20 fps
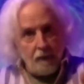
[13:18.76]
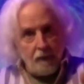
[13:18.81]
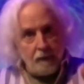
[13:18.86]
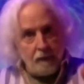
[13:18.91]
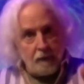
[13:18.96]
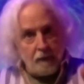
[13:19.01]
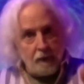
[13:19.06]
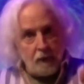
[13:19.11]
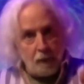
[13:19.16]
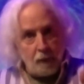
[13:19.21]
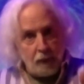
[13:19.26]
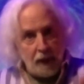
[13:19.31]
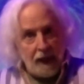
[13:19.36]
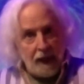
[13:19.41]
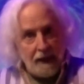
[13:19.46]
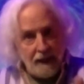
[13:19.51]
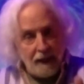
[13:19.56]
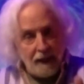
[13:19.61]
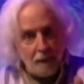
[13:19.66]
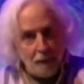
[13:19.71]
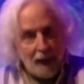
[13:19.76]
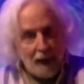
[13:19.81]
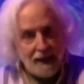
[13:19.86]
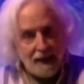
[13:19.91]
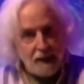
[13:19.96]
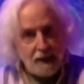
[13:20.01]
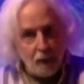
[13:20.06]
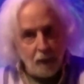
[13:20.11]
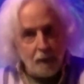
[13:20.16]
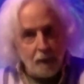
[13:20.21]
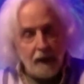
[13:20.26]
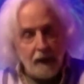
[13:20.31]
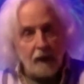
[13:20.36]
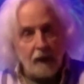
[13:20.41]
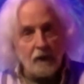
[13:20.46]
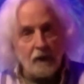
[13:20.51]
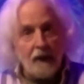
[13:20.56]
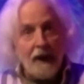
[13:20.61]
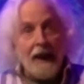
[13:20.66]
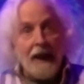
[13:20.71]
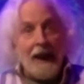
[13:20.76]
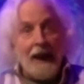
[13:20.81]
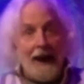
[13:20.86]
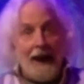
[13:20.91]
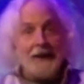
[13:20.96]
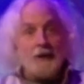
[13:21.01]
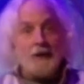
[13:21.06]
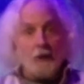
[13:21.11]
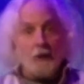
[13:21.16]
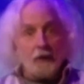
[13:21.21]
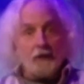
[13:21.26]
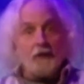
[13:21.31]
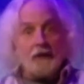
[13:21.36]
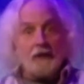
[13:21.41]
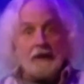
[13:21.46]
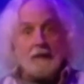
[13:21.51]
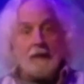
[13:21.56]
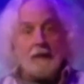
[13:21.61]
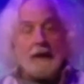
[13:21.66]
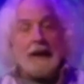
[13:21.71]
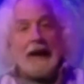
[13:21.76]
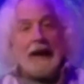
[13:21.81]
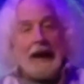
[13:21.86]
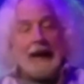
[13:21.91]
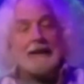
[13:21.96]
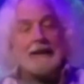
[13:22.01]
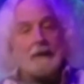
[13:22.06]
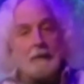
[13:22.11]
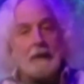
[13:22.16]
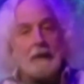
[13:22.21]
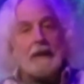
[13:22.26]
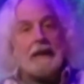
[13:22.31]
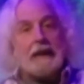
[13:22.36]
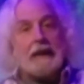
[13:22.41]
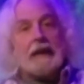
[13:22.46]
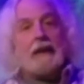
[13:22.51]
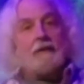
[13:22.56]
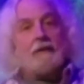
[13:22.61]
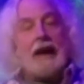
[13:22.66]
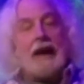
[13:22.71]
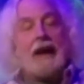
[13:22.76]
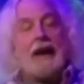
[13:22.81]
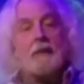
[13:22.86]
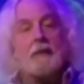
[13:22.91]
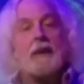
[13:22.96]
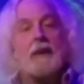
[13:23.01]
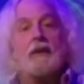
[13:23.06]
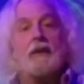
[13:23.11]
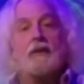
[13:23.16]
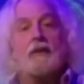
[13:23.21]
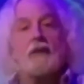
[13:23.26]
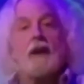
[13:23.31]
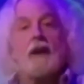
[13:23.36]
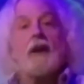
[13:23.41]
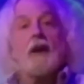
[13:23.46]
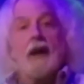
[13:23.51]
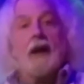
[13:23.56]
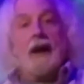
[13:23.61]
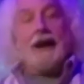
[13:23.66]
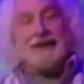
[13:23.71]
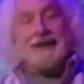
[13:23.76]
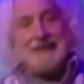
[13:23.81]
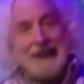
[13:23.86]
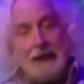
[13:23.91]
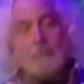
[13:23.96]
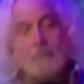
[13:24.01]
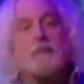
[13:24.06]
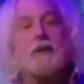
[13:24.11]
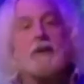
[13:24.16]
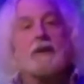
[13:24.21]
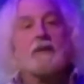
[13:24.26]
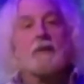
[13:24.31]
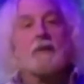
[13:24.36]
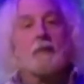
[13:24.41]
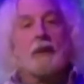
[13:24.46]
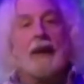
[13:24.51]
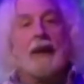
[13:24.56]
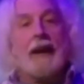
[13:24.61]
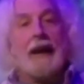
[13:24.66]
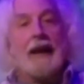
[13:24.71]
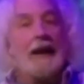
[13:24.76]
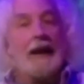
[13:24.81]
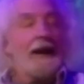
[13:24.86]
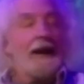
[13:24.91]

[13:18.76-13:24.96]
to play the impossible piece. And you'll see me at the beginning of that piece attempting to play it. And I